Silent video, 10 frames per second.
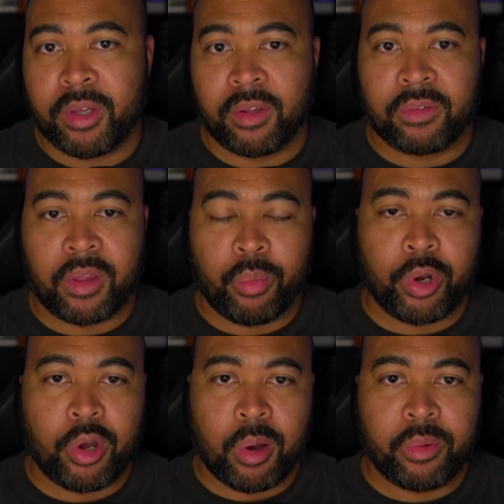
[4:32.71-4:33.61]
because they
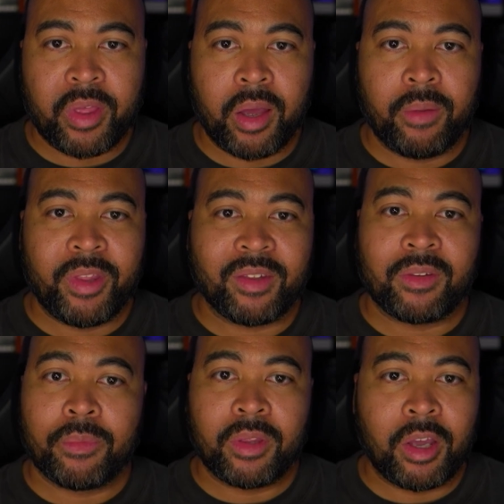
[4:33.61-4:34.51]
would know that that's
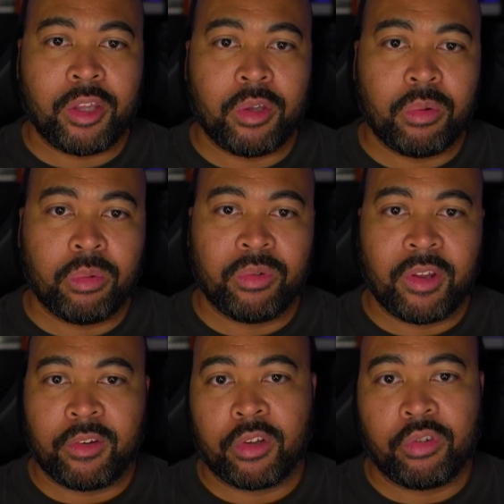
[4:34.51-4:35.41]
something that you
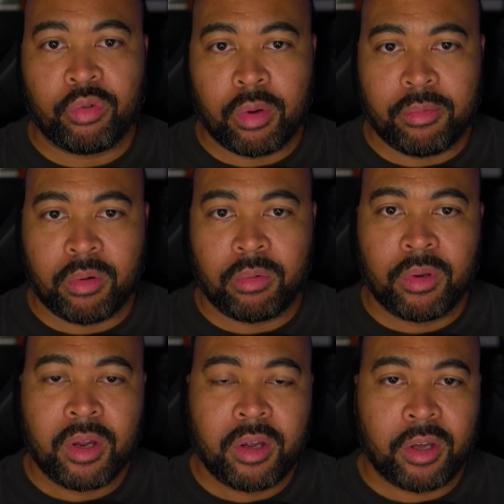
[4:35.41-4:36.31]
didn't contribute
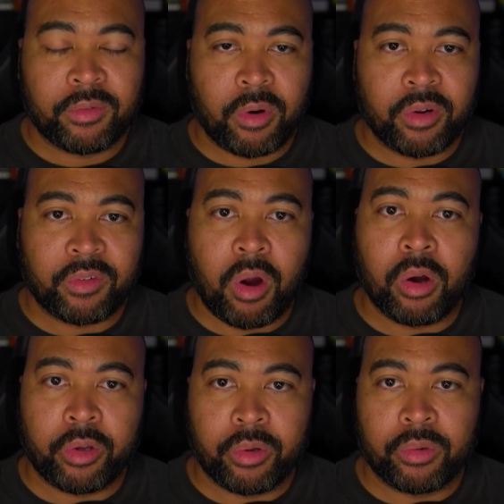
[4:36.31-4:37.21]
as far as
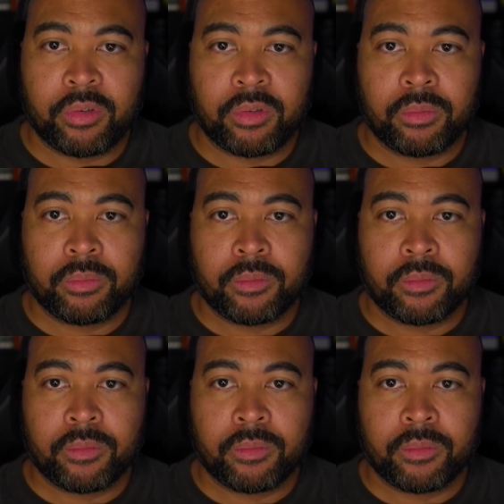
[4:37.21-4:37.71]
art goes.